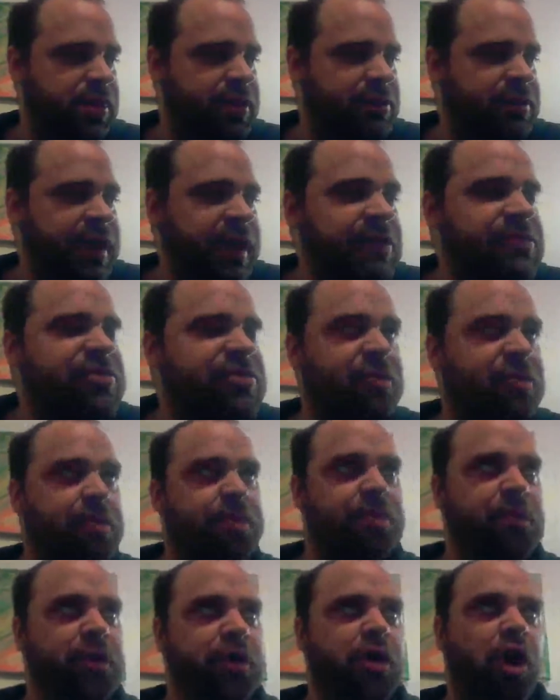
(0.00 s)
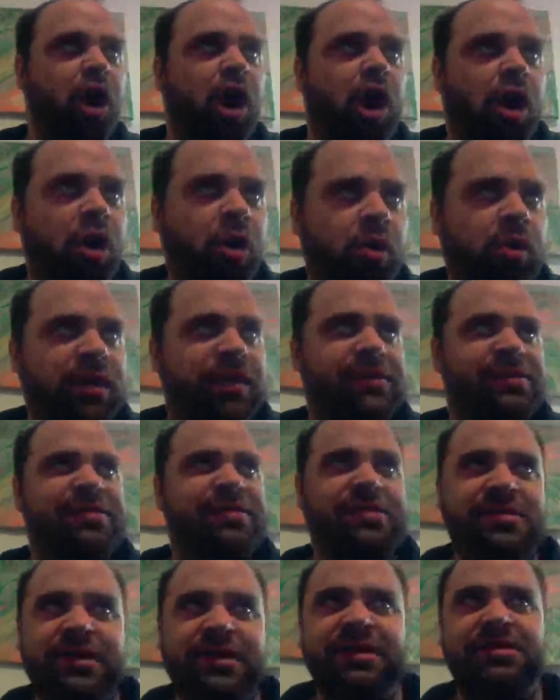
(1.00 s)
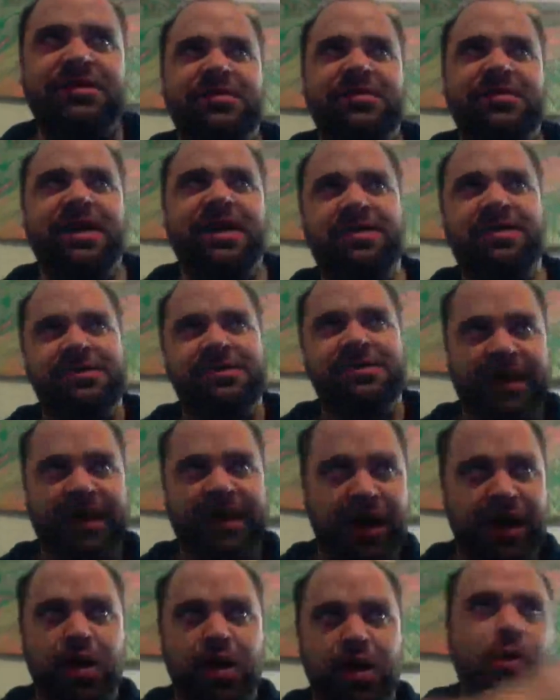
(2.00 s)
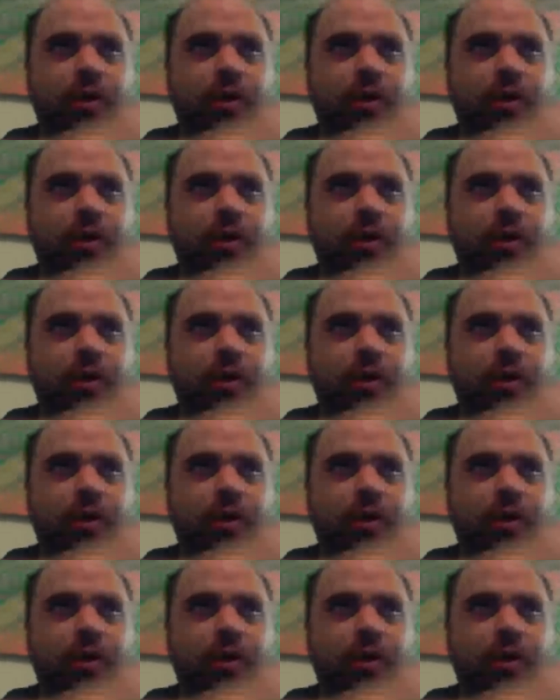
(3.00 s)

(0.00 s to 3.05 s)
the text of a book always sits as like a